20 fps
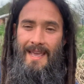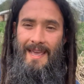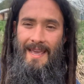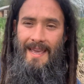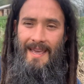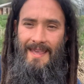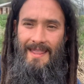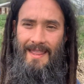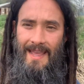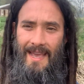
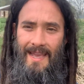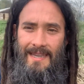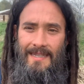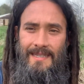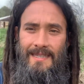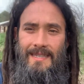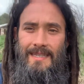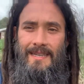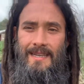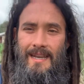and
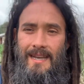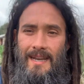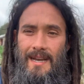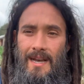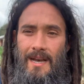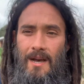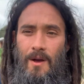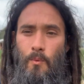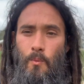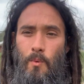that's
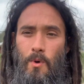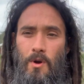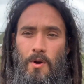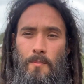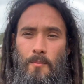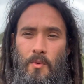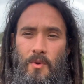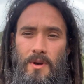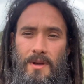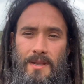uh,
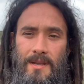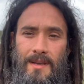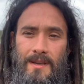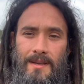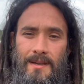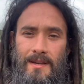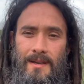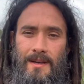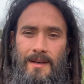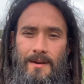wormwood,
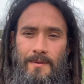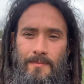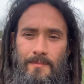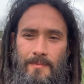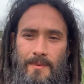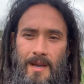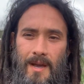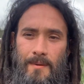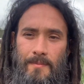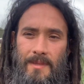um,
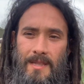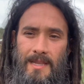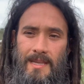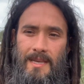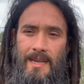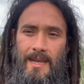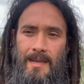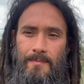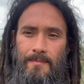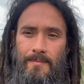commonly
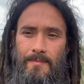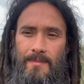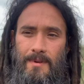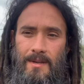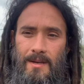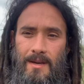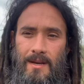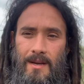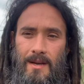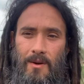named
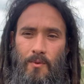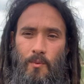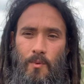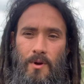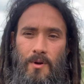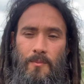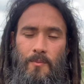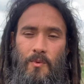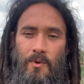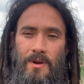uh,
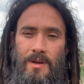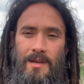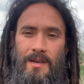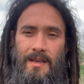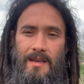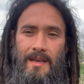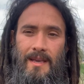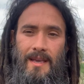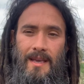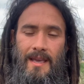wormwood.
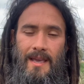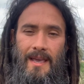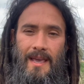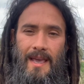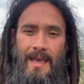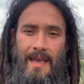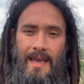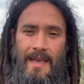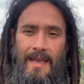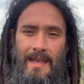
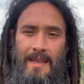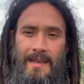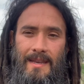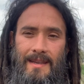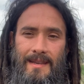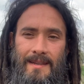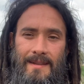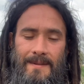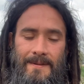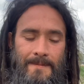
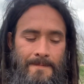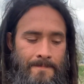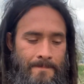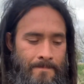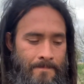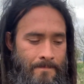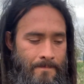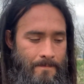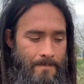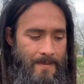And
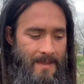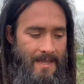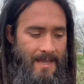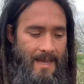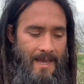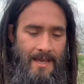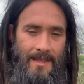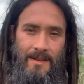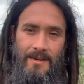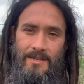
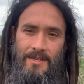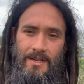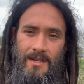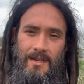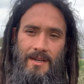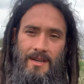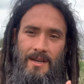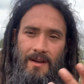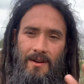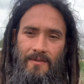yeah, there's
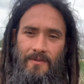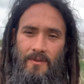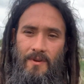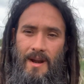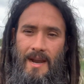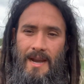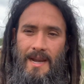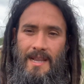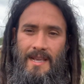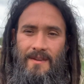a, a,
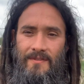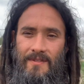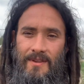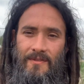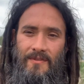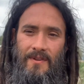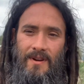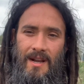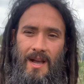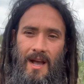variety of
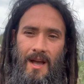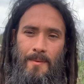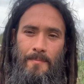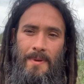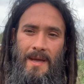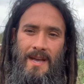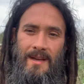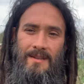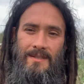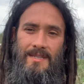different
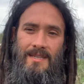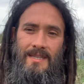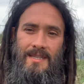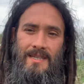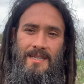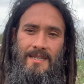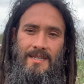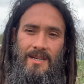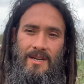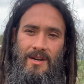compounds in
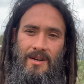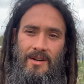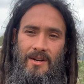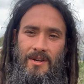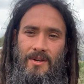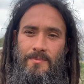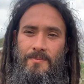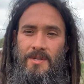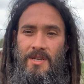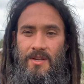these
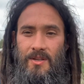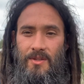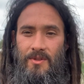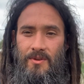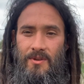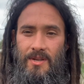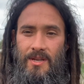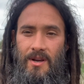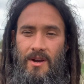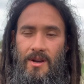herbs,
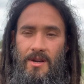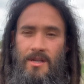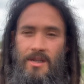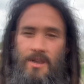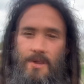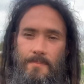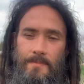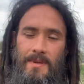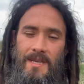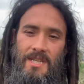including
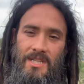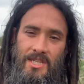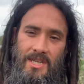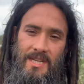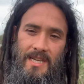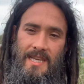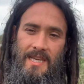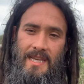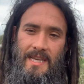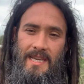
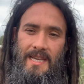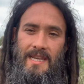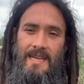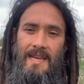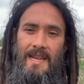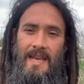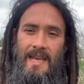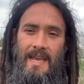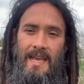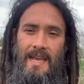
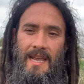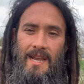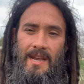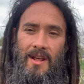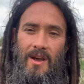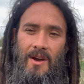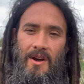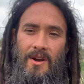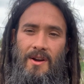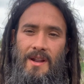artemisinin
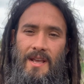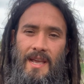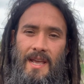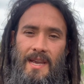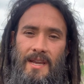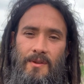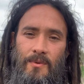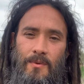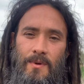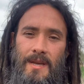and
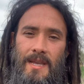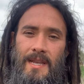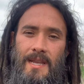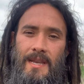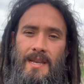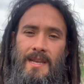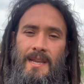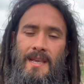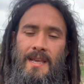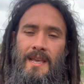
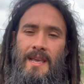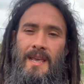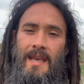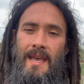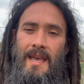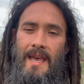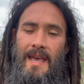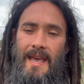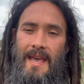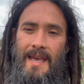arteannuin.
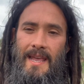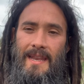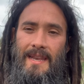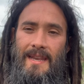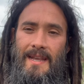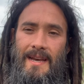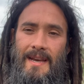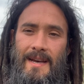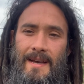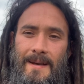And,
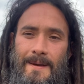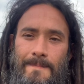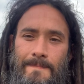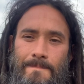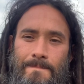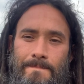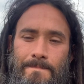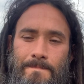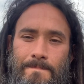um,